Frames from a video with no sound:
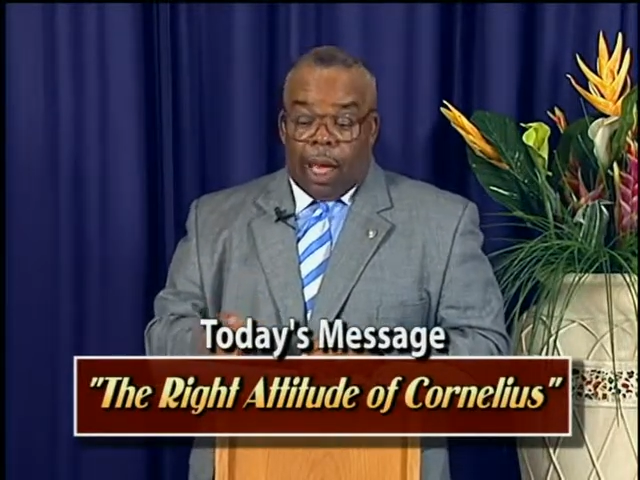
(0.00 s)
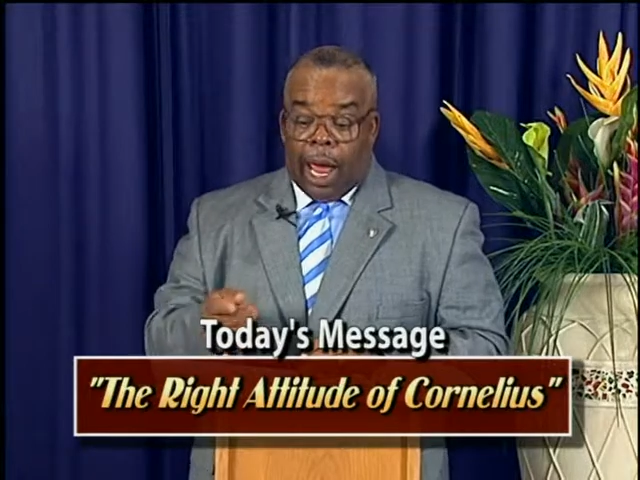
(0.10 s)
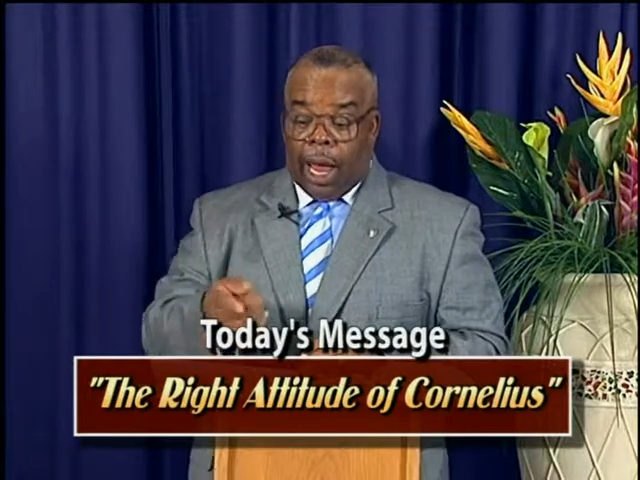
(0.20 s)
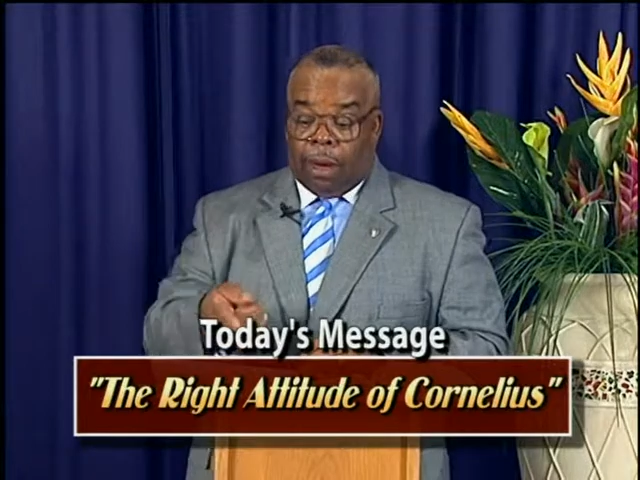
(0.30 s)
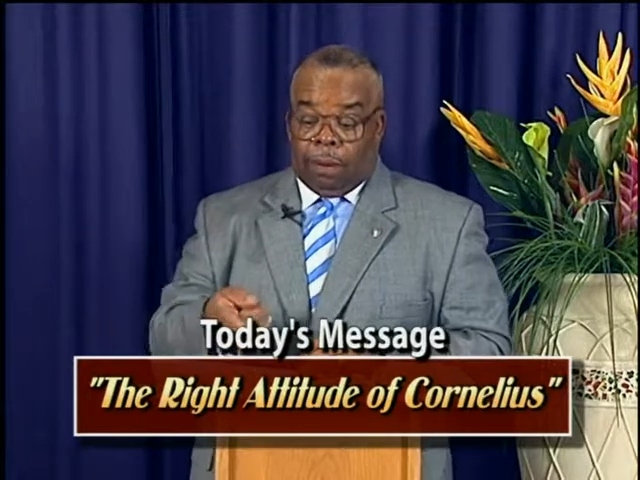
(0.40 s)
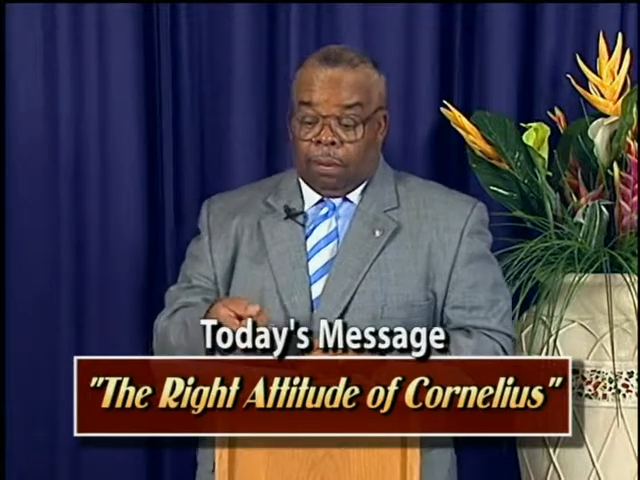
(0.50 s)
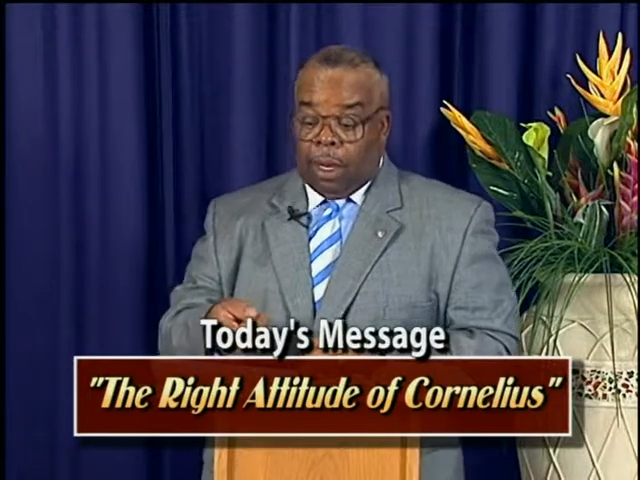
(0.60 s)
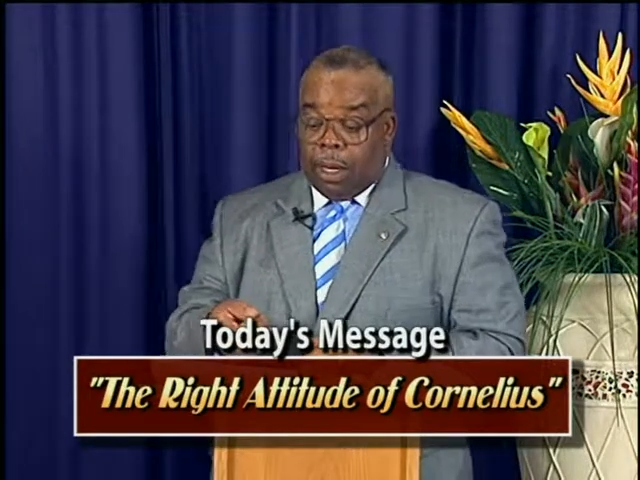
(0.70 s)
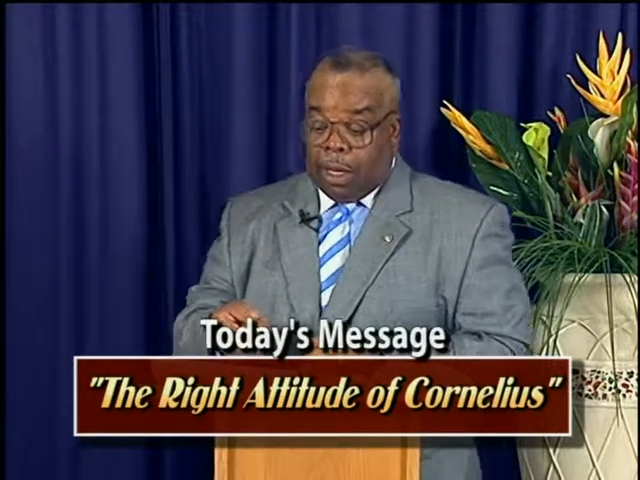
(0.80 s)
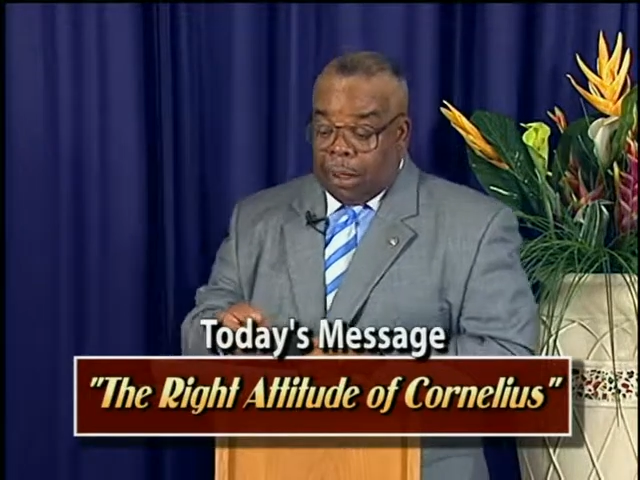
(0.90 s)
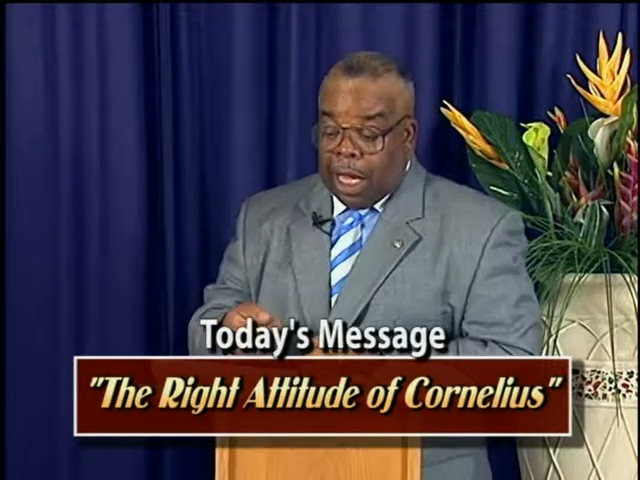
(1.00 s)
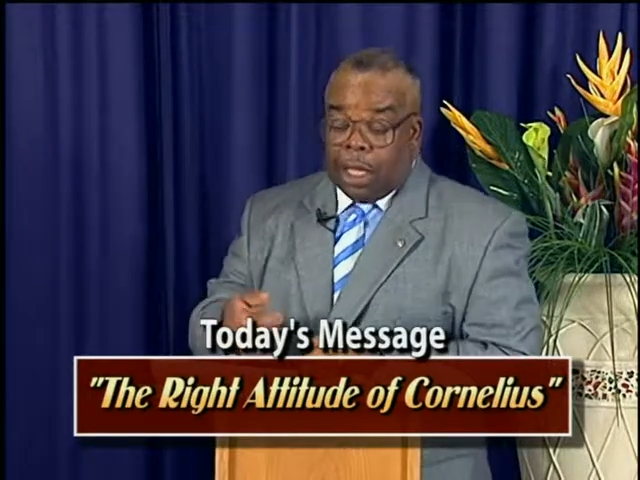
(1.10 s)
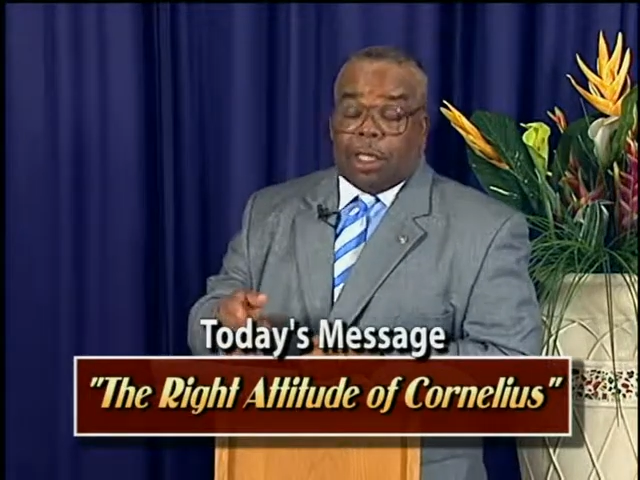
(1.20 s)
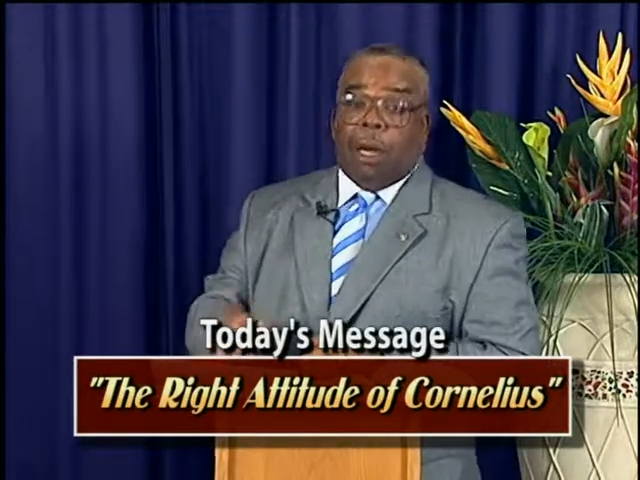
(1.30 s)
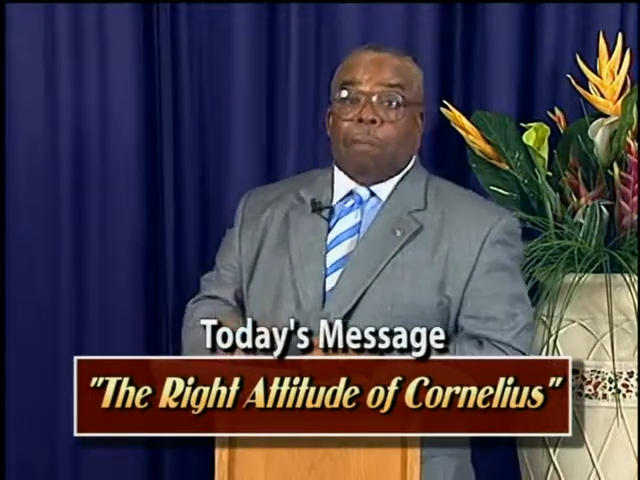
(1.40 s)
And
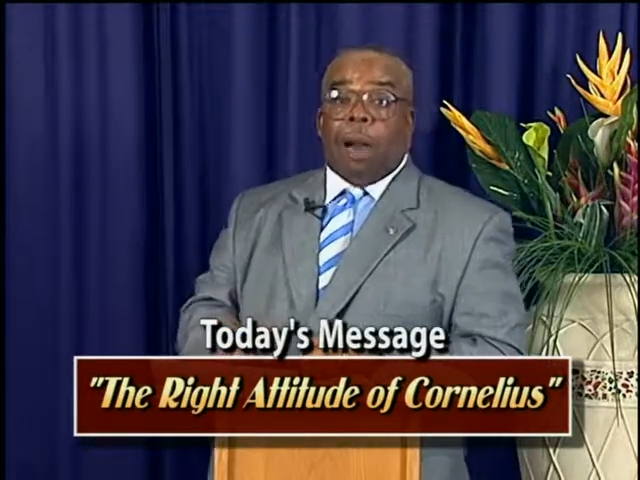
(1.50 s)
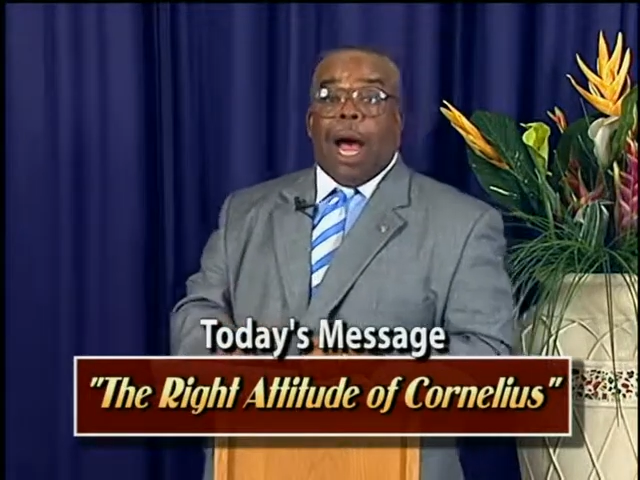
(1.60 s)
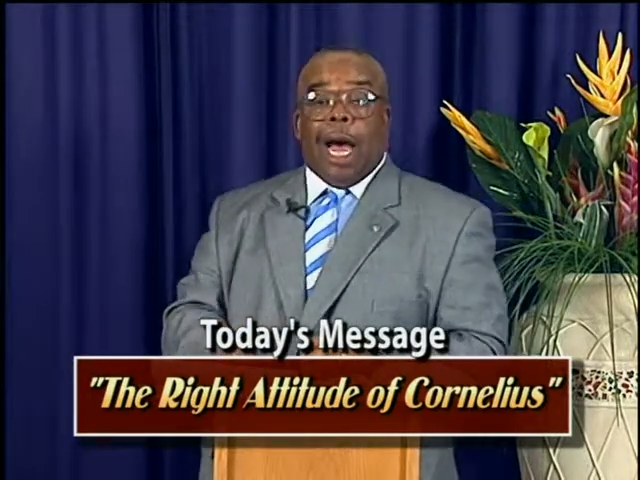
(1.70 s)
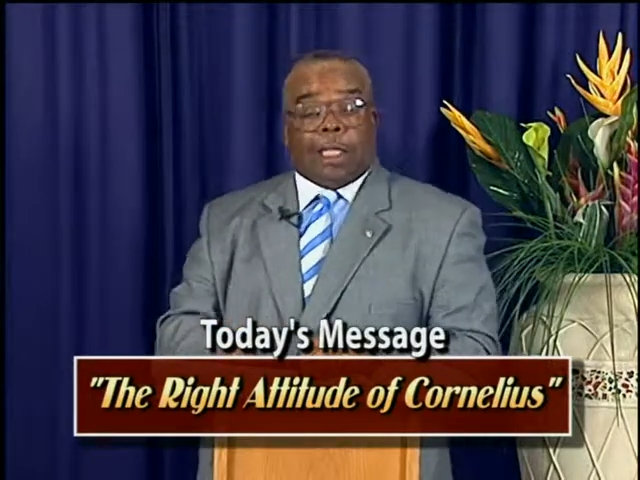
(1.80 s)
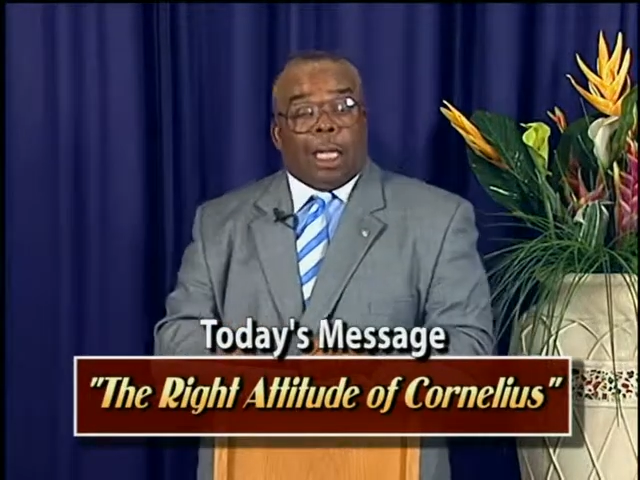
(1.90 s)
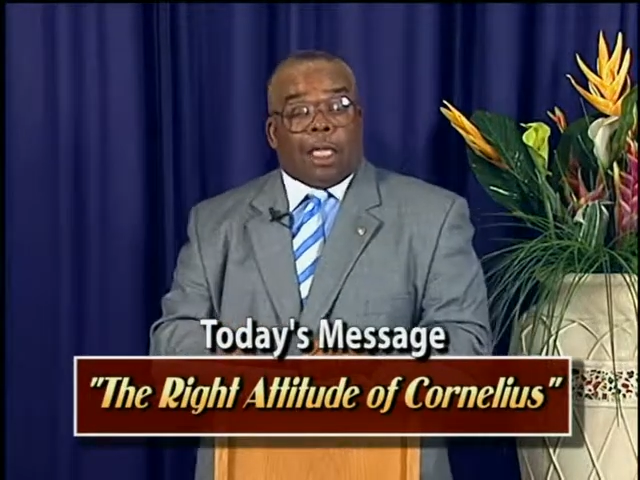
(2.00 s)
this implies that